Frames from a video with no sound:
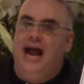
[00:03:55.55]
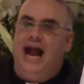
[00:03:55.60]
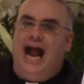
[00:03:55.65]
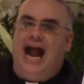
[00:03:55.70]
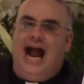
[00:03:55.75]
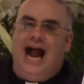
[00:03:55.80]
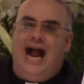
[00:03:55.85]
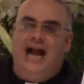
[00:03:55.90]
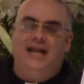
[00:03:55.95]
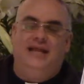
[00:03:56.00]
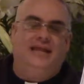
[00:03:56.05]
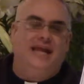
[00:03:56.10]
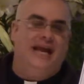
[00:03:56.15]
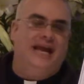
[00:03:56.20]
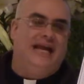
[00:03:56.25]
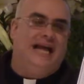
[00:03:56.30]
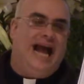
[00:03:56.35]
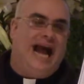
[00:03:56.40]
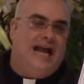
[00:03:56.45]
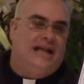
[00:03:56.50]
and
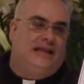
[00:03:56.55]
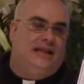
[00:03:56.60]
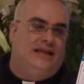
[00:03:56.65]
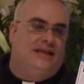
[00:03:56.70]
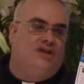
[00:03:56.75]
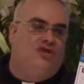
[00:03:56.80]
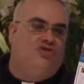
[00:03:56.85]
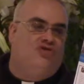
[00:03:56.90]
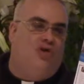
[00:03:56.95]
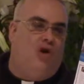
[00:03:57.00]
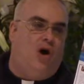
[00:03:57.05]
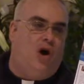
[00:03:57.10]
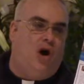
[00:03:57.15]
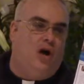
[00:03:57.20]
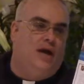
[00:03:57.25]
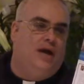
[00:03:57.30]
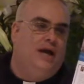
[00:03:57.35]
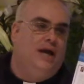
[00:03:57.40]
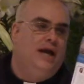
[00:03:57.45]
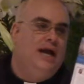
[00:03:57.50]
the Catholic
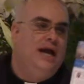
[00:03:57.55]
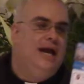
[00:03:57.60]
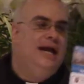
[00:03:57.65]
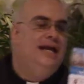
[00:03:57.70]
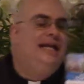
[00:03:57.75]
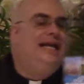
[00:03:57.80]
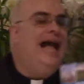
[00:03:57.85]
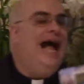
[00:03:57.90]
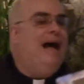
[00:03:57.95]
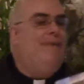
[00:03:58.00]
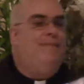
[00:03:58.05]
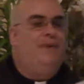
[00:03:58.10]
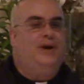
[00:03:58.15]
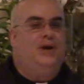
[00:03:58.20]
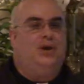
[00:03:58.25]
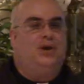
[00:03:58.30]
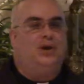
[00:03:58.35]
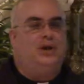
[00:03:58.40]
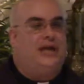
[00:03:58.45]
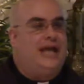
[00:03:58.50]
Strong
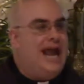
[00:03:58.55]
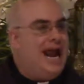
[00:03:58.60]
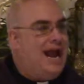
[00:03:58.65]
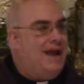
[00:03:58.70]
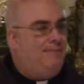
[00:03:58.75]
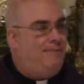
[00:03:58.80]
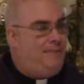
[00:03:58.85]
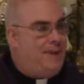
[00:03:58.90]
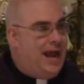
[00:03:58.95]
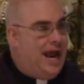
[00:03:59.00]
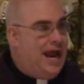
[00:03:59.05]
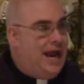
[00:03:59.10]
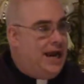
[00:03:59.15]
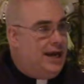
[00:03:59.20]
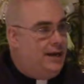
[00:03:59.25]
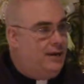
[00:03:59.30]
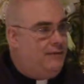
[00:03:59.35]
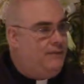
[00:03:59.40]
Capital Campaign.